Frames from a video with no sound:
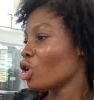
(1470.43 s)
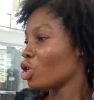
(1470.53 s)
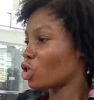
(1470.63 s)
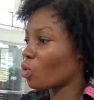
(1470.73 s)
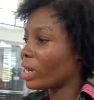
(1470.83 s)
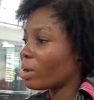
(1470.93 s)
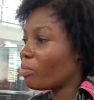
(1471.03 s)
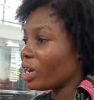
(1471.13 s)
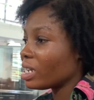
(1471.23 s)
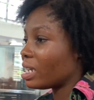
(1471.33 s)
So when you
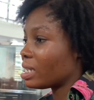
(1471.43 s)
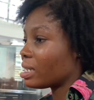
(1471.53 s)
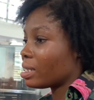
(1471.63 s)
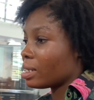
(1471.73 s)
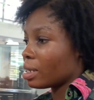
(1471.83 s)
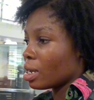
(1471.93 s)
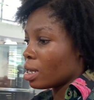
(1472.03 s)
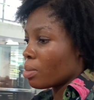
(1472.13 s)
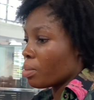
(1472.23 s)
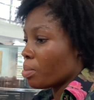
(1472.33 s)
bring this
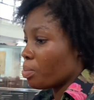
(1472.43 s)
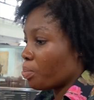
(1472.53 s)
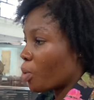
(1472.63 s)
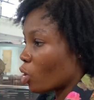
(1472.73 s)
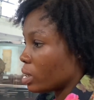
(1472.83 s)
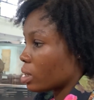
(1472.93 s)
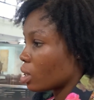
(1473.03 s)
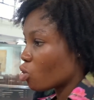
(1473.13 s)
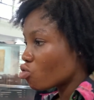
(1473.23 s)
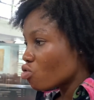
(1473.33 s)
pot,
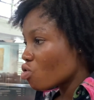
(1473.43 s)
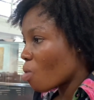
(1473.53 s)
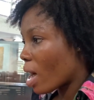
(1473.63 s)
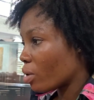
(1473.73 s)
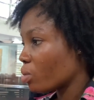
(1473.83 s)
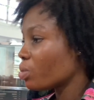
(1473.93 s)
cool one,